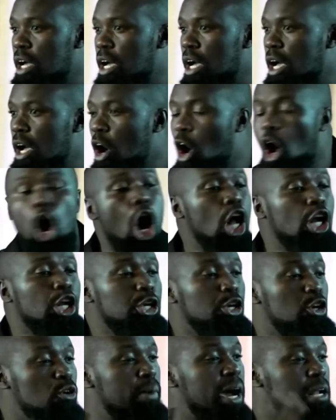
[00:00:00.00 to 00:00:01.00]
All
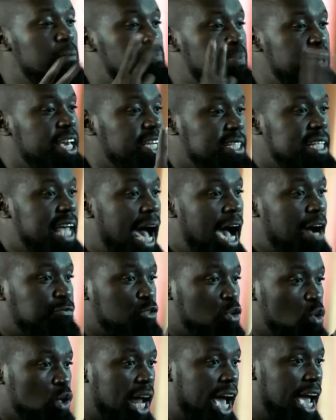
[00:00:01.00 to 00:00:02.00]
human beings have two
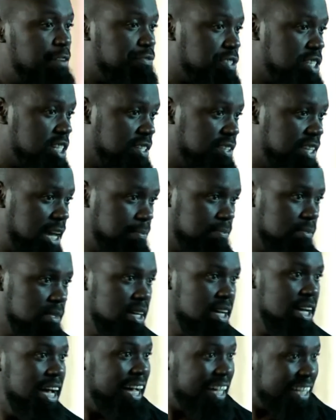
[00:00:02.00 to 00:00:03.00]
lives in them,
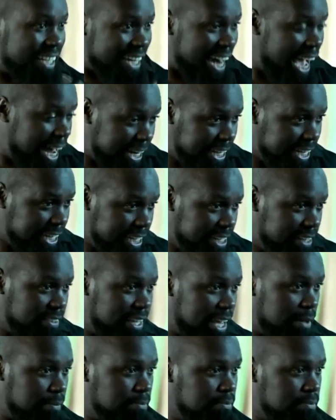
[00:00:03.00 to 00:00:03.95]
running in them.